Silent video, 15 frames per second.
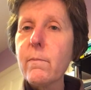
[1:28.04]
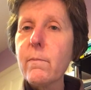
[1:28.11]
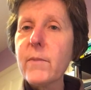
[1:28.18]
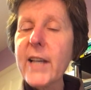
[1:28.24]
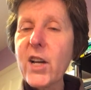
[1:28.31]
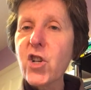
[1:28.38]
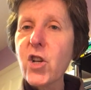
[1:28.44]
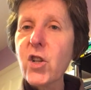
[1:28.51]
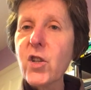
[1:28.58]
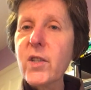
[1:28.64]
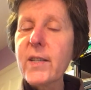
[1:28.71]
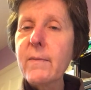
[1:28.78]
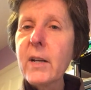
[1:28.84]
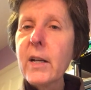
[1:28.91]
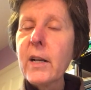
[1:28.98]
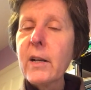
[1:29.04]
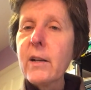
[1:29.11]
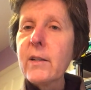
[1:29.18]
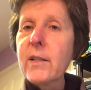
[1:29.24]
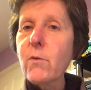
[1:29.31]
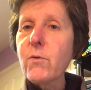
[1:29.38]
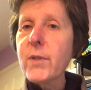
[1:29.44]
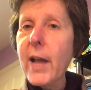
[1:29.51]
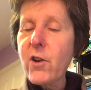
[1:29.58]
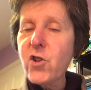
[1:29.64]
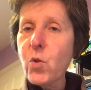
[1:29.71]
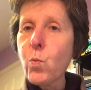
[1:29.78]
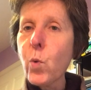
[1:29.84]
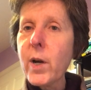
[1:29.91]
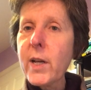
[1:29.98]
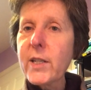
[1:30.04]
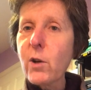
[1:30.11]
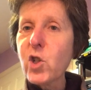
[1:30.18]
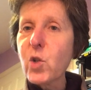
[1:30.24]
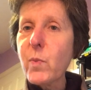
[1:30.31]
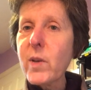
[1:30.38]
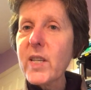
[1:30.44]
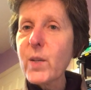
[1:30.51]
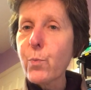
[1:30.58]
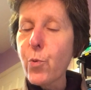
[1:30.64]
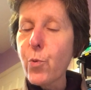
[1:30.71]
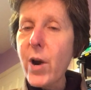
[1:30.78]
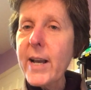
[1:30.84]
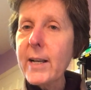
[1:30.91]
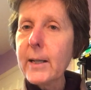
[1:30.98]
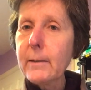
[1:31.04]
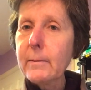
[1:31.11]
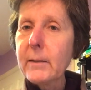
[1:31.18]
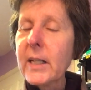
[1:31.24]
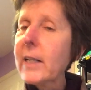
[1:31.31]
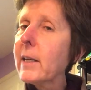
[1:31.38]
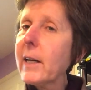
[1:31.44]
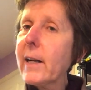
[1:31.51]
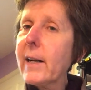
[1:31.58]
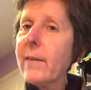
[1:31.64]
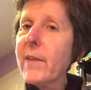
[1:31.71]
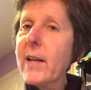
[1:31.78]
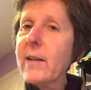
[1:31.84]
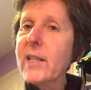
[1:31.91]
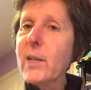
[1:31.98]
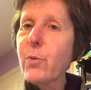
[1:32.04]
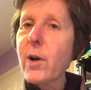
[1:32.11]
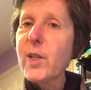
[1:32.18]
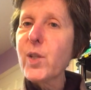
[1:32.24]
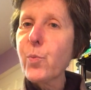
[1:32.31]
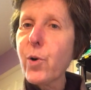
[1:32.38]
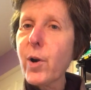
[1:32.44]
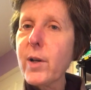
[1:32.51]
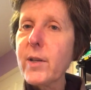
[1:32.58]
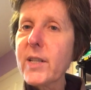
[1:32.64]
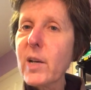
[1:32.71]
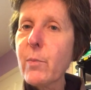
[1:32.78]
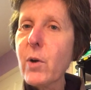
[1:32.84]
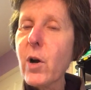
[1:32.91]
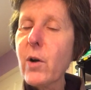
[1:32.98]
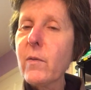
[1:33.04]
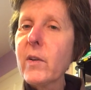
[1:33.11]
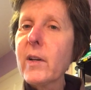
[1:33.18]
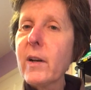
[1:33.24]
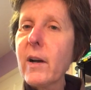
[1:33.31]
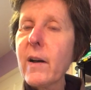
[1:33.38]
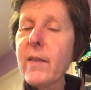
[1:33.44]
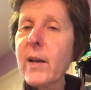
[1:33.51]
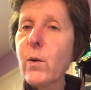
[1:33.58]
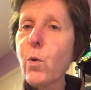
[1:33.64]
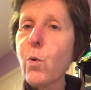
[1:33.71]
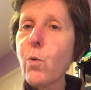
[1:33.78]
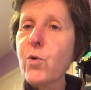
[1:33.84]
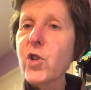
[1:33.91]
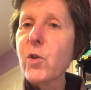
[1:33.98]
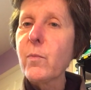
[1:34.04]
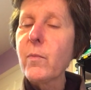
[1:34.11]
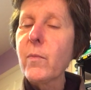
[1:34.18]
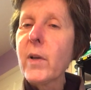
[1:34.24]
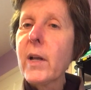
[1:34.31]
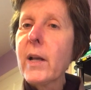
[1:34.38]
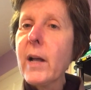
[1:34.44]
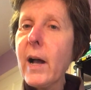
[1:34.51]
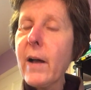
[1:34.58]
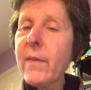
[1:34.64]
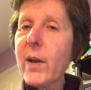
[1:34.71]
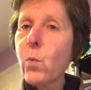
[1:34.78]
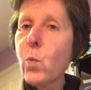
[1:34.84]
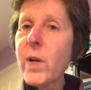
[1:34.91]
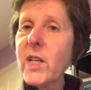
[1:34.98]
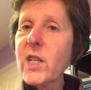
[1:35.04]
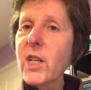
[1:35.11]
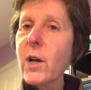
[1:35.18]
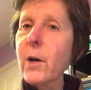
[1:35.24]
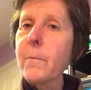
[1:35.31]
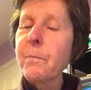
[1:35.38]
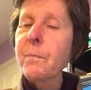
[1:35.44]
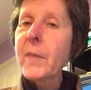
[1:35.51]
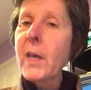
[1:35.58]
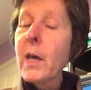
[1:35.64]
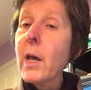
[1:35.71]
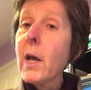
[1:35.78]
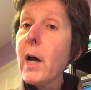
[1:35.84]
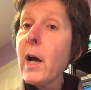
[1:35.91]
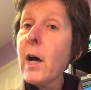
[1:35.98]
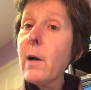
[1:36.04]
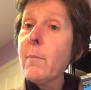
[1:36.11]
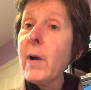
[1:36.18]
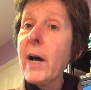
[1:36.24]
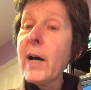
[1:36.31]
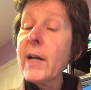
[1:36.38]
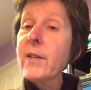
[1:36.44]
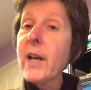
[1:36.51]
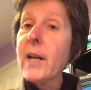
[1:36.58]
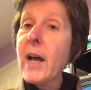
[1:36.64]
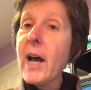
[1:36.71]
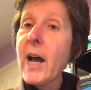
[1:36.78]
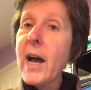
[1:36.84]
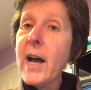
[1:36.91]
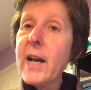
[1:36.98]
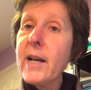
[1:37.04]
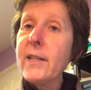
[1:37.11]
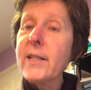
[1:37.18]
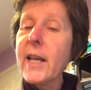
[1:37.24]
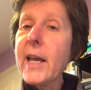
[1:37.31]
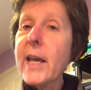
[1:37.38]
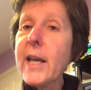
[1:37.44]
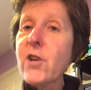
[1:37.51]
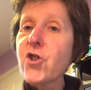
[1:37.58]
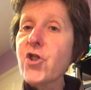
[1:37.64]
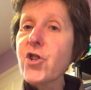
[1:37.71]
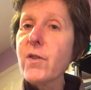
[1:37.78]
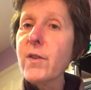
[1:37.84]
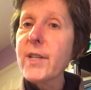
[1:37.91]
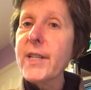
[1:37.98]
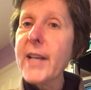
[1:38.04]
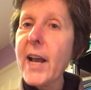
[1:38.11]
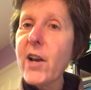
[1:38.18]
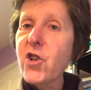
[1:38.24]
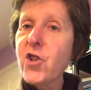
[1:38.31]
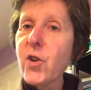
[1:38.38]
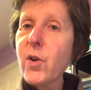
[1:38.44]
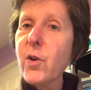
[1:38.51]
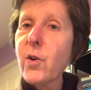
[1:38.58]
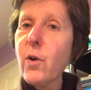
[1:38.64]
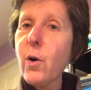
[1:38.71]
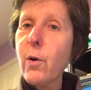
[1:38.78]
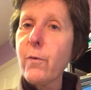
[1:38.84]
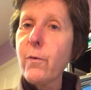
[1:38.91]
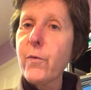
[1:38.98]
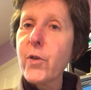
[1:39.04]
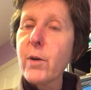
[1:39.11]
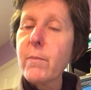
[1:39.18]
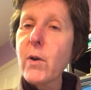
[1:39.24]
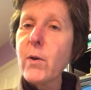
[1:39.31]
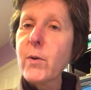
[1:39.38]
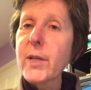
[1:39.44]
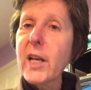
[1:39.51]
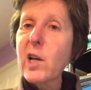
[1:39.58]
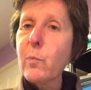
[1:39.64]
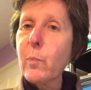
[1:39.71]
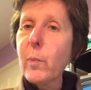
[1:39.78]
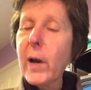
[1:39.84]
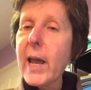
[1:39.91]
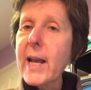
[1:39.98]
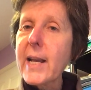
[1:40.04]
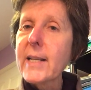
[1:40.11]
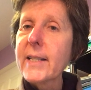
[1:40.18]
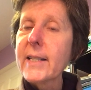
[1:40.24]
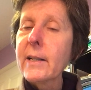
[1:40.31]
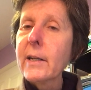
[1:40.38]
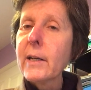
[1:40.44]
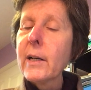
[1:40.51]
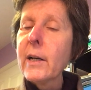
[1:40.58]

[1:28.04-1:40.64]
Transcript: sections. So section 1 is going to be spring, and then surprise, surprise, summer, and then autumn, and then winter. And then as each section of the music plays,